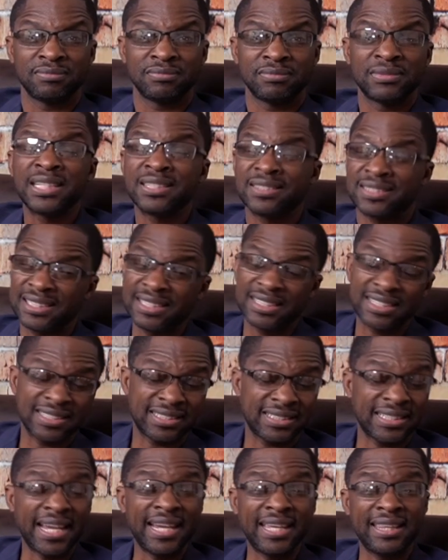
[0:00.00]
And she can
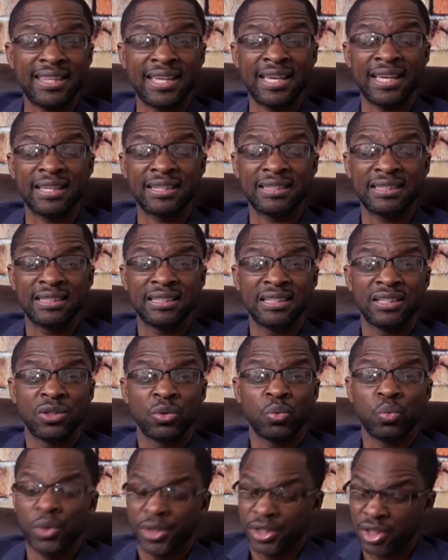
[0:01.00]
say that
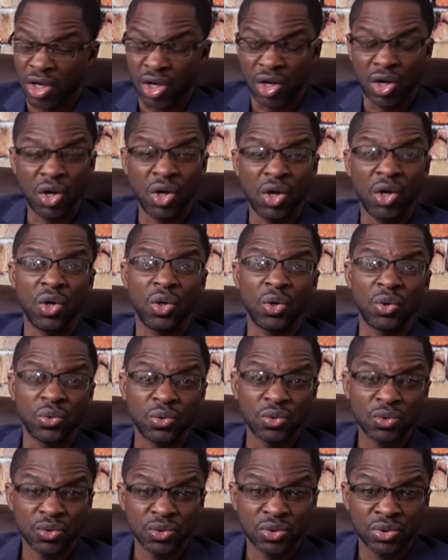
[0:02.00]
with all
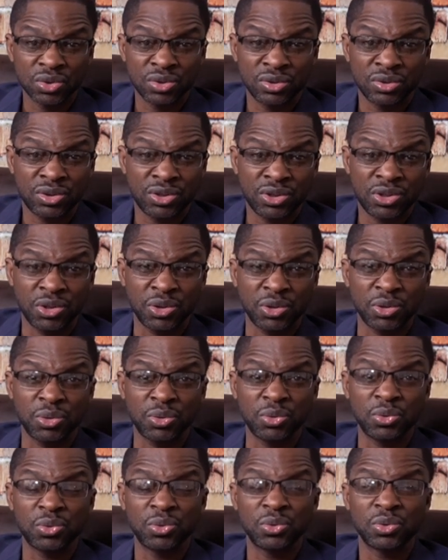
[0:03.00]

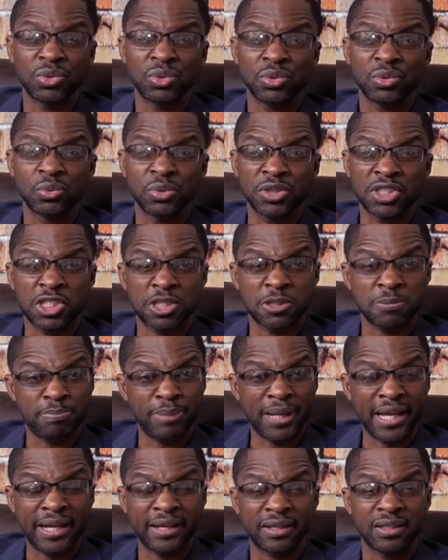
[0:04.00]
due
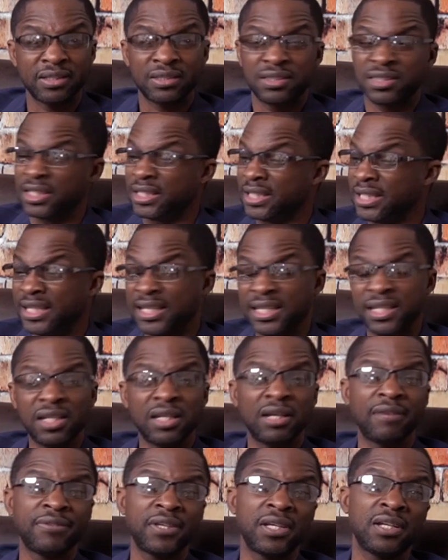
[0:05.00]
respect to any
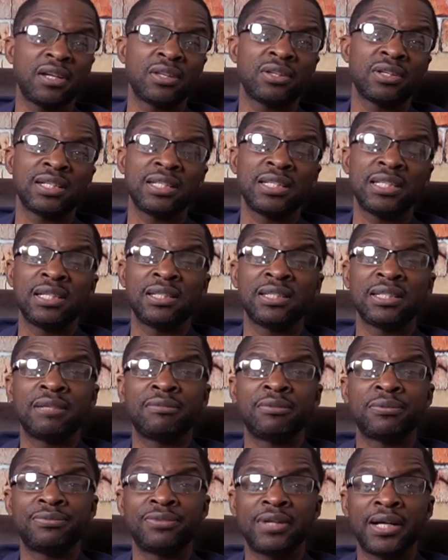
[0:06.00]
of the other elite
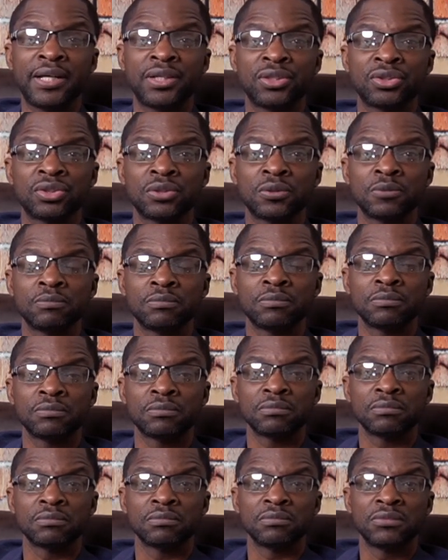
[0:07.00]
level fighters.
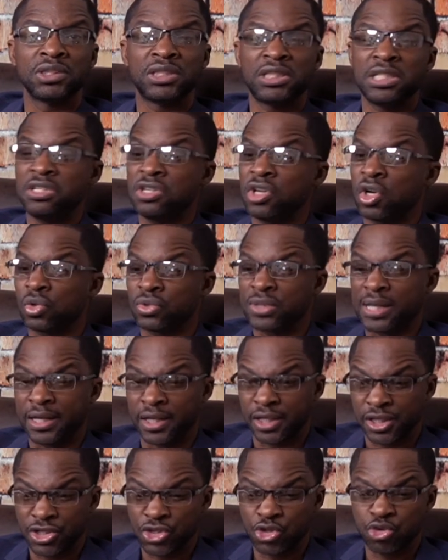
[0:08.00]
She knows how to
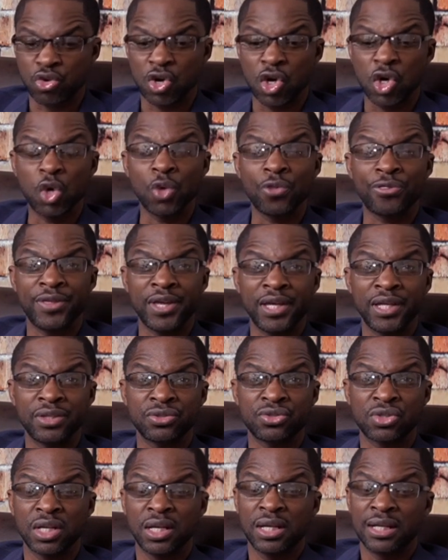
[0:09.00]
control
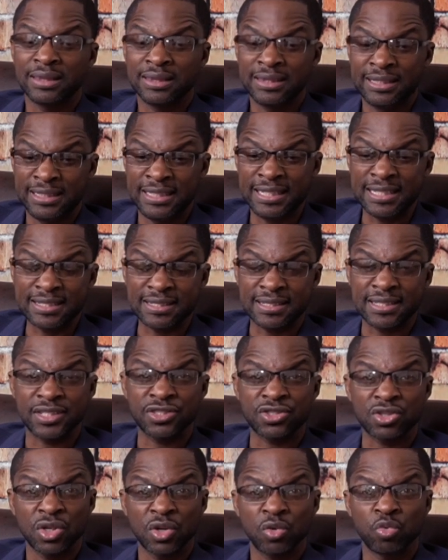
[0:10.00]
things,
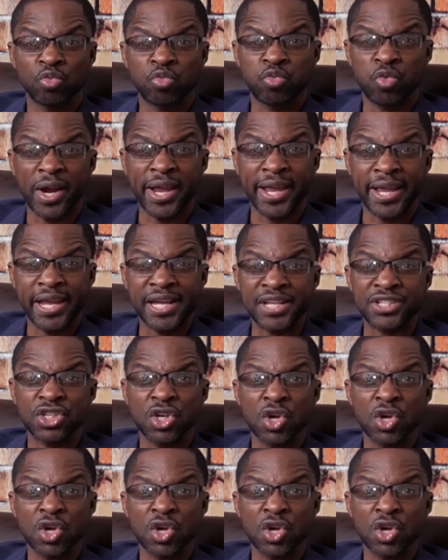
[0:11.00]
distance, range,